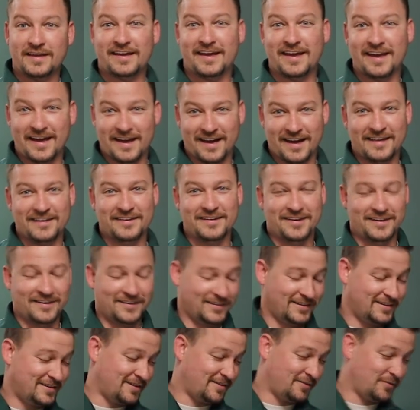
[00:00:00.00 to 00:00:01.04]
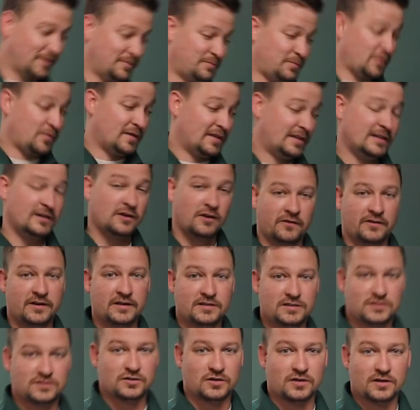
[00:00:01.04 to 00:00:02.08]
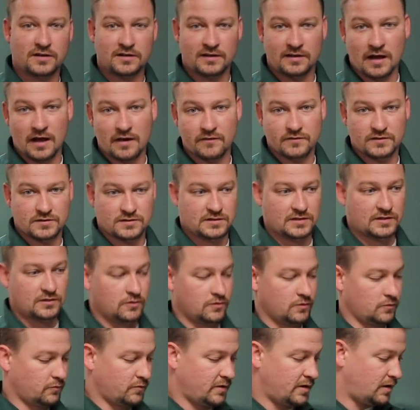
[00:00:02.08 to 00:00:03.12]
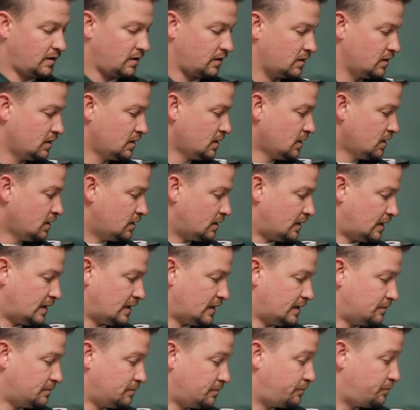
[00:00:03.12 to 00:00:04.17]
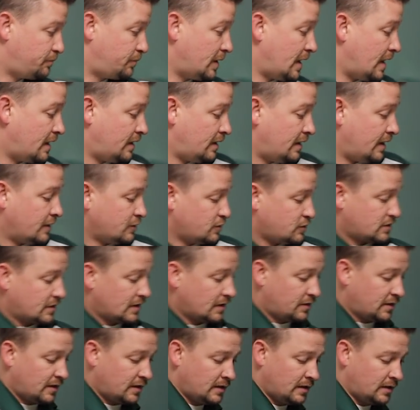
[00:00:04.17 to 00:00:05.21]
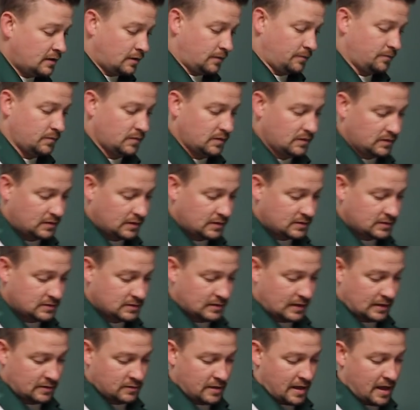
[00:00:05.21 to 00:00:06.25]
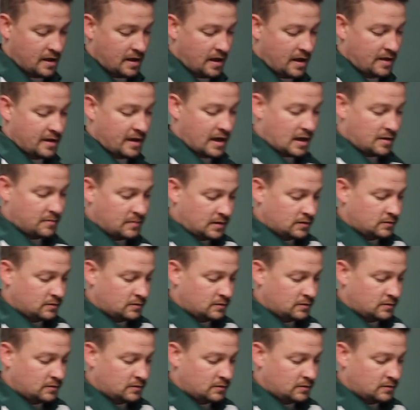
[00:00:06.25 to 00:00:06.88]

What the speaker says: Yeah, I know. But we did already start, obviously, on the rear. And the interesting thing here, this is an AAM.